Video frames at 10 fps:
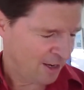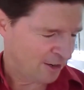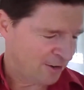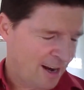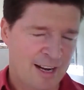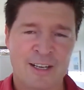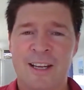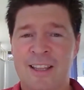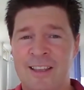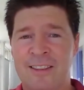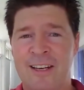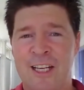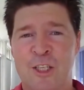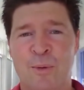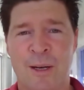Grand. The
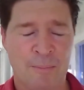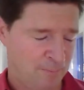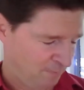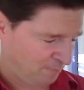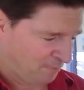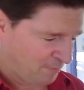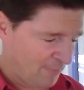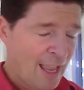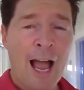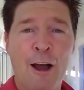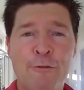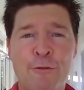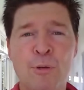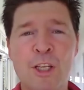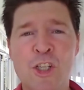next one. A
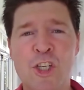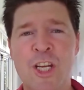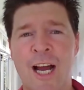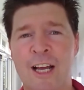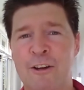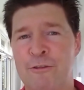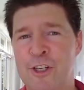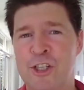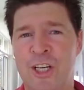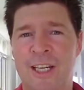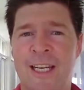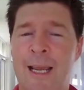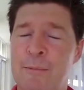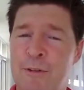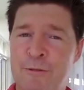foolish young fisher
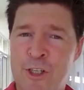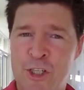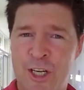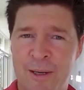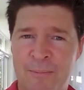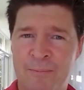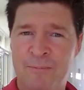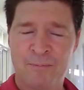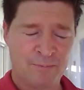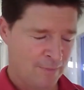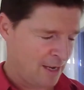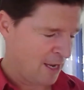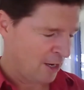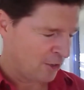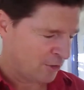named Fisher
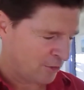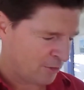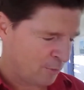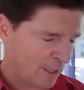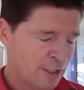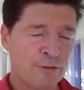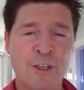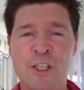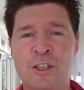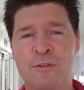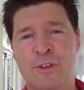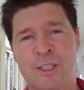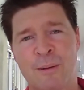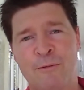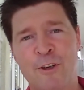once fished for
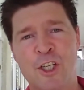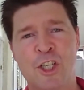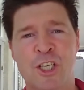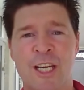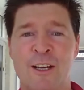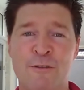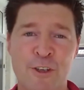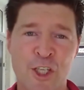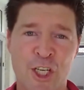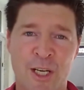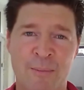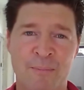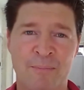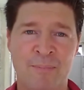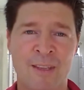some fish in a fisher,
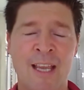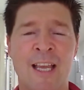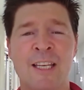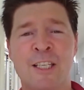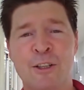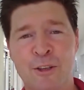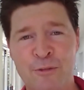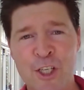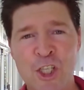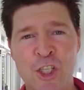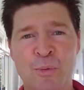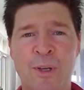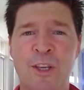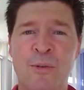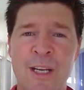till the fish
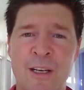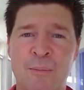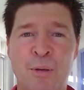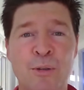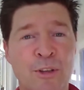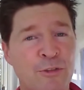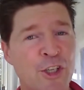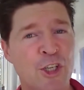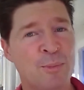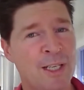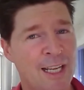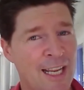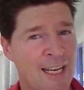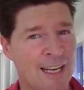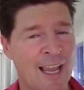with a grin pulled the fisherman
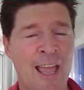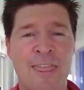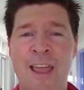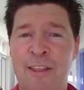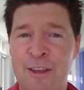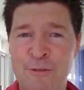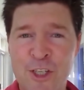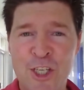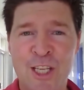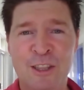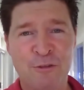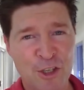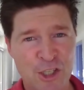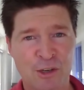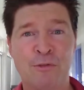in. Now they're fishing the
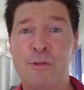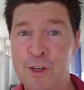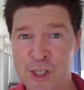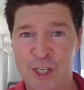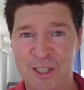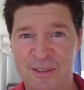fisher for Fisher.